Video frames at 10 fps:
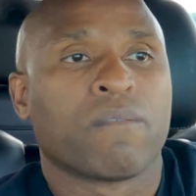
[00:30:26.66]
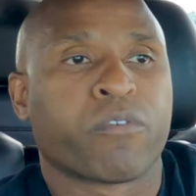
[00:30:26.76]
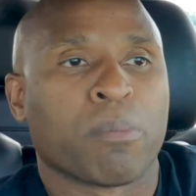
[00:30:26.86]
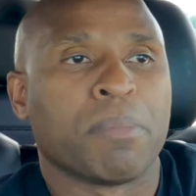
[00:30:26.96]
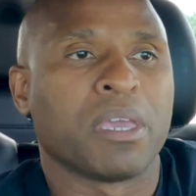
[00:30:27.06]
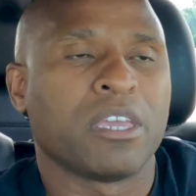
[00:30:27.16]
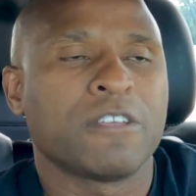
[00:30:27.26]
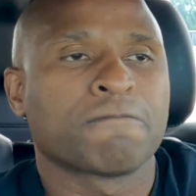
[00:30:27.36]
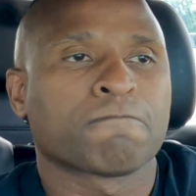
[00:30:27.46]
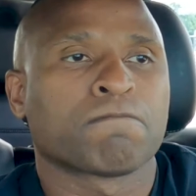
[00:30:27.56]
for me,
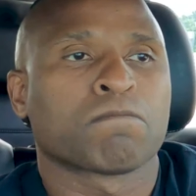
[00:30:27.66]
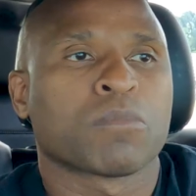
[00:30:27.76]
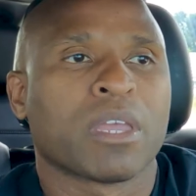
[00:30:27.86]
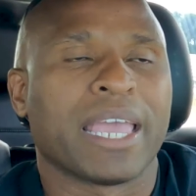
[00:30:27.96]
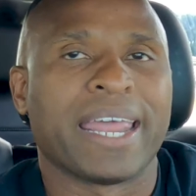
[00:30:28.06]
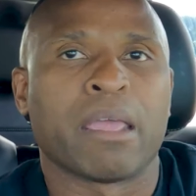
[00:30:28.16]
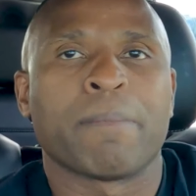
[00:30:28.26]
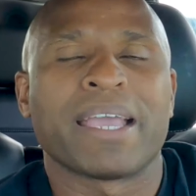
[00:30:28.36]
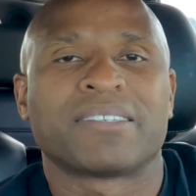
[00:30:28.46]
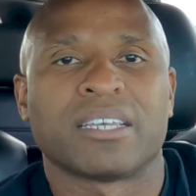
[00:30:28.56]
it didn't
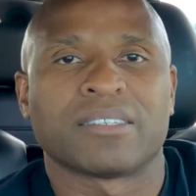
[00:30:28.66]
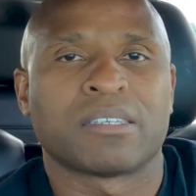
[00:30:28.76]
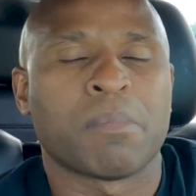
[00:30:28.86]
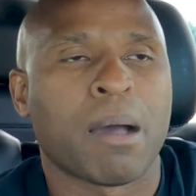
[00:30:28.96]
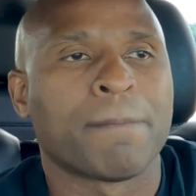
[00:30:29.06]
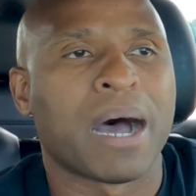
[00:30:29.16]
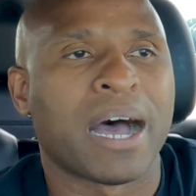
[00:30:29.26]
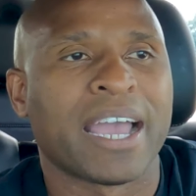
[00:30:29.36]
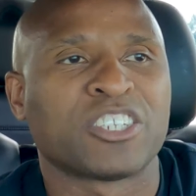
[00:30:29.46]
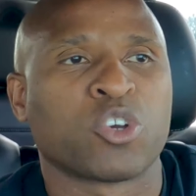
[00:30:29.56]
make sense in my
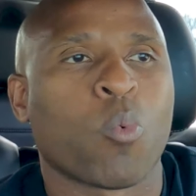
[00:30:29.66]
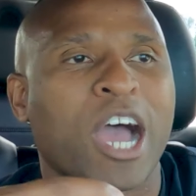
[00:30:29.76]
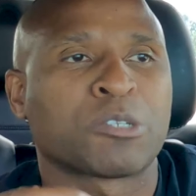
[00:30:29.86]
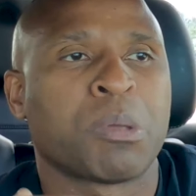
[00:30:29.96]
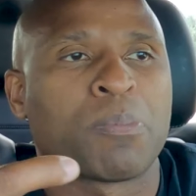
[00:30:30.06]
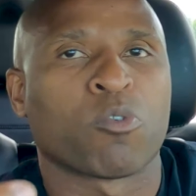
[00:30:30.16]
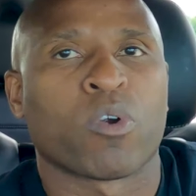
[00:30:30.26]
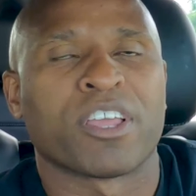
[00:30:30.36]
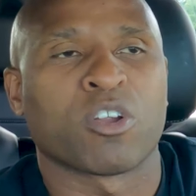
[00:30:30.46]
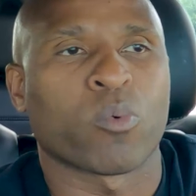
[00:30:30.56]
mind to watch people
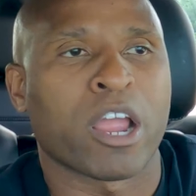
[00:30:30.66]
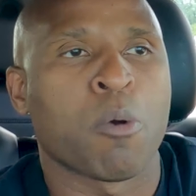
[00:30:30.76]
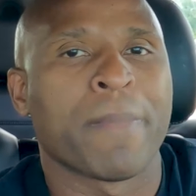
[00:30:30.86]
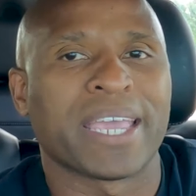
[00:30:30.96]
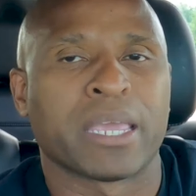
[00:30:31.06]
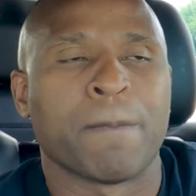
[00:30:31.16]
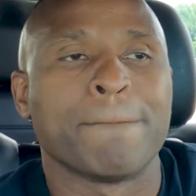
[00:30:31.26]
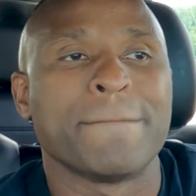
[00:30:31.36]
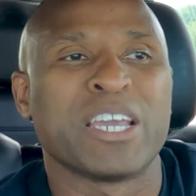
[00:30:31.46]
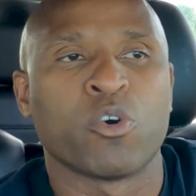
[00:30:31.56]
running around
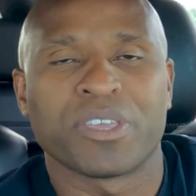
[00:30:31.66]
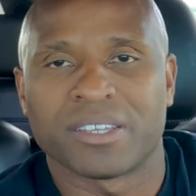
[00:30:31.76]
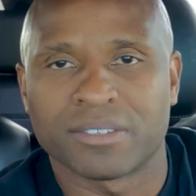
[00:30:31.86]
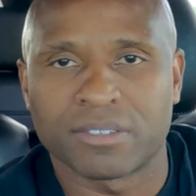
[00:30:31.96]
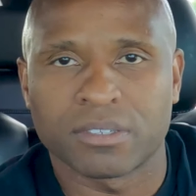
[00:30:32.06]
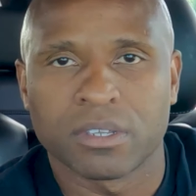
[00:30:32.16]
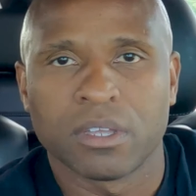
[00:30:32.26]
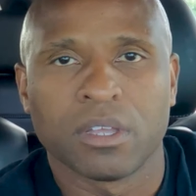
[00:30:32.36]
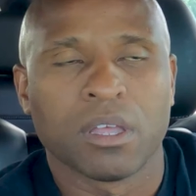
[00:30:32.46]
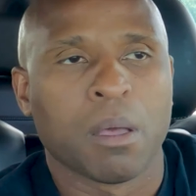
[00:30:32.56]
making millions,
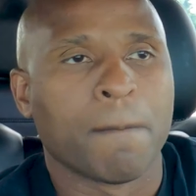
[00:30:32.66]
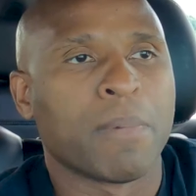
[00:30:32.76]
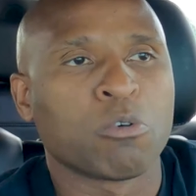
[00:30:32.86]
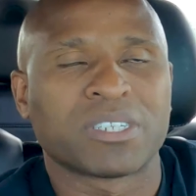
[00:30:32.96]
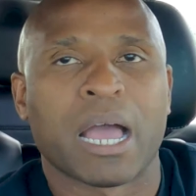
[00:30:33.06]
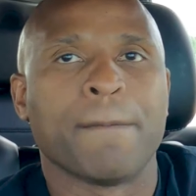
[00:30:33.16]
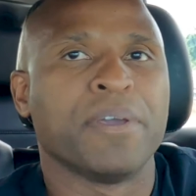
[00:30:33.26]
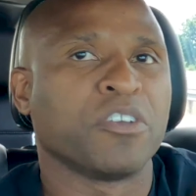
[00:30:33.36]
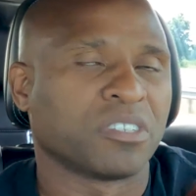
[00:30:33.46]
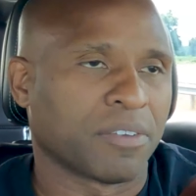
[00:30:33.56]
multi
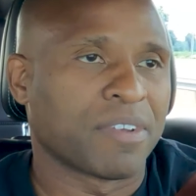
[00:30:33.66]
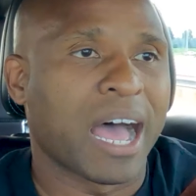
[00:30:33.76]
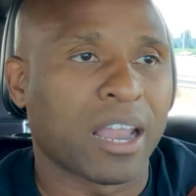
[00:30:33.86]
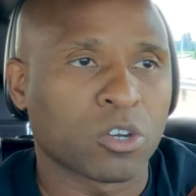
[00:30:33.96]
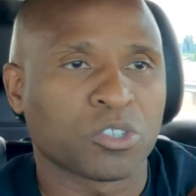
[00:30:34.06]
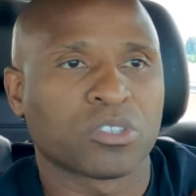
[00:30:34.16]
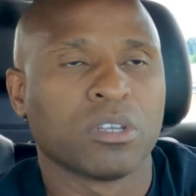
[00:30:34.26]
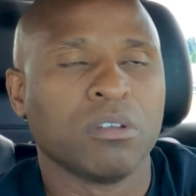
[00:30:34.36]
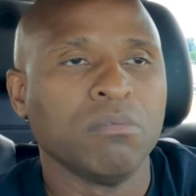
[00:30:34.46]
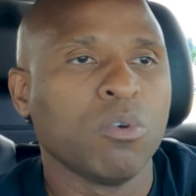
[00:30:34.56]
millions of dollars,
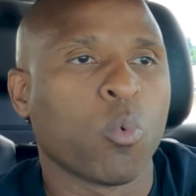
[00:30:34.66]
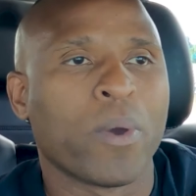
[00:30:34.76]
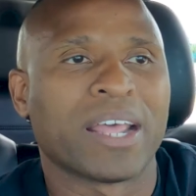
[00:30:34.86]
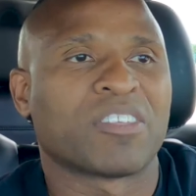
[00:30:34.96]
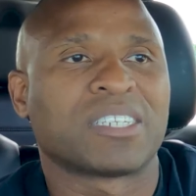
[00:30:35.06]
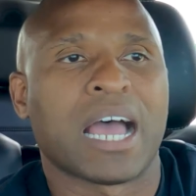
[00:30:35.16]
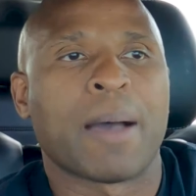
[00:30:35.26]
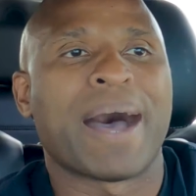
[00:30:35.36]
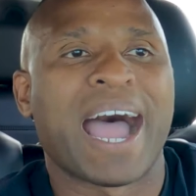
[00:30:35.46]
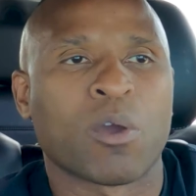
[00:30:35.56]
when at the
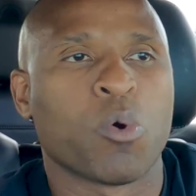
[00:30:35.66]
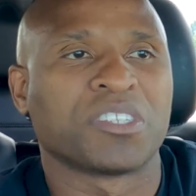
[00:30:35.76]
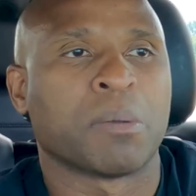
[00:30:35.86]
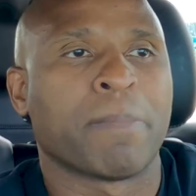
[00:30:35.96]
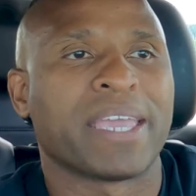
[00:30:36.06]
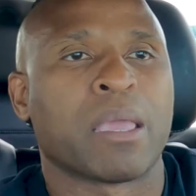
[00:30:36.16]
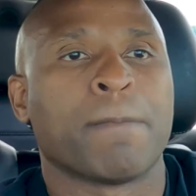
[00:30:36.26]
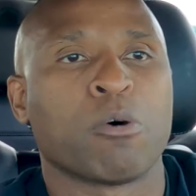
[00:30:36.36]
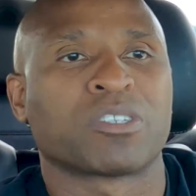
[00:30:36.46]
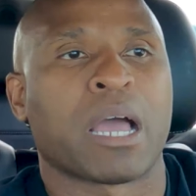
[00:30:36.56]
time I wasn't making
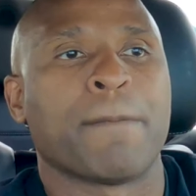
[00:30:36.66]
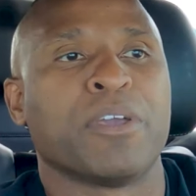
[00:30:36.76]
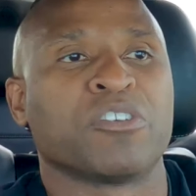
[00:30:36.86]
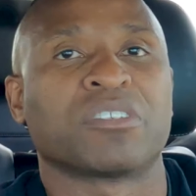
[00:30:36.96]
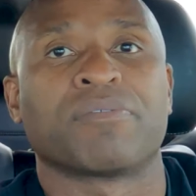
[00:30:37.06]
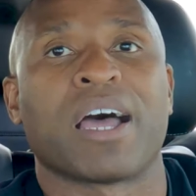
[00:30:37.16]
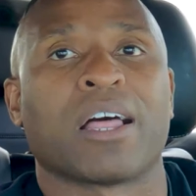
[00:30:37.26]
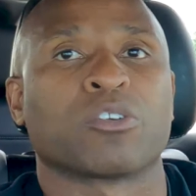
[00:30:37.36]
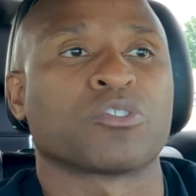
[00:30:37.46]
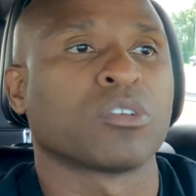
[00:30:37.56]
multi millions of
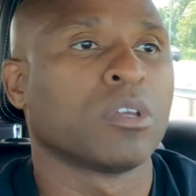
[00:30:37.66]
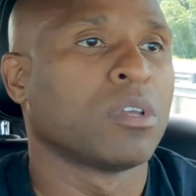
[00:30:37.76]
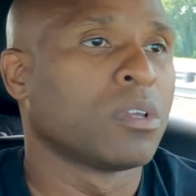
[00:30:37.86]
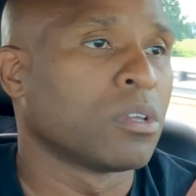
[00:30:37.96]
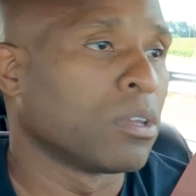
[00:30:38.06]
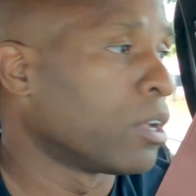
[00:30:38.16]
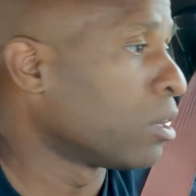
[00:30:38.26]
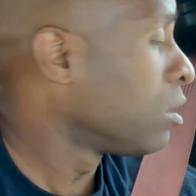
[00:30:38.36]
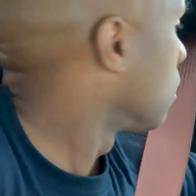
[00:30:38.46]
dollars. You know,